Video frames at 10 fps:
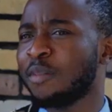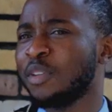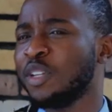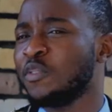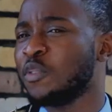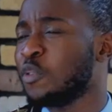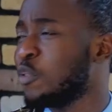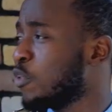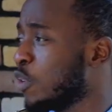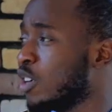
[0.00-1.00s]
believe you're
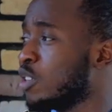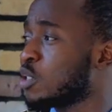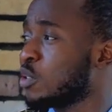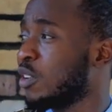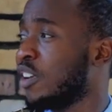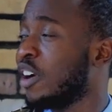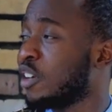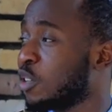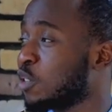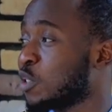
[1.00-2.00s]
referring to the
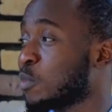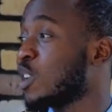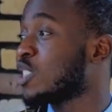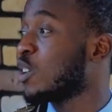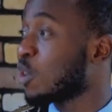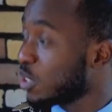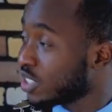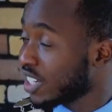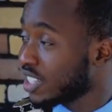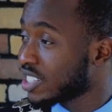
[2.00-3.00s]
Director of Special
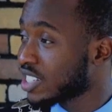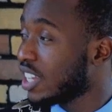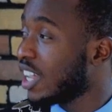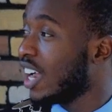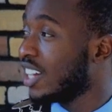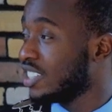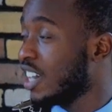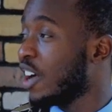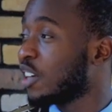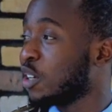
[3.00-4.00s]
Contents and the
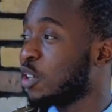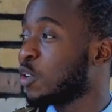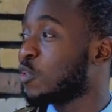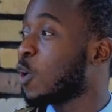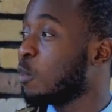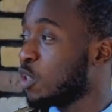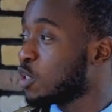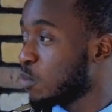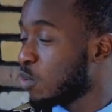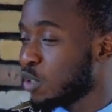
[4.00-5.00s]
Director yeah. of
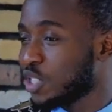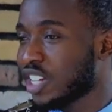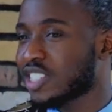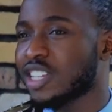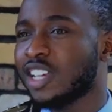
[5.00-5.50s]
Community Projects.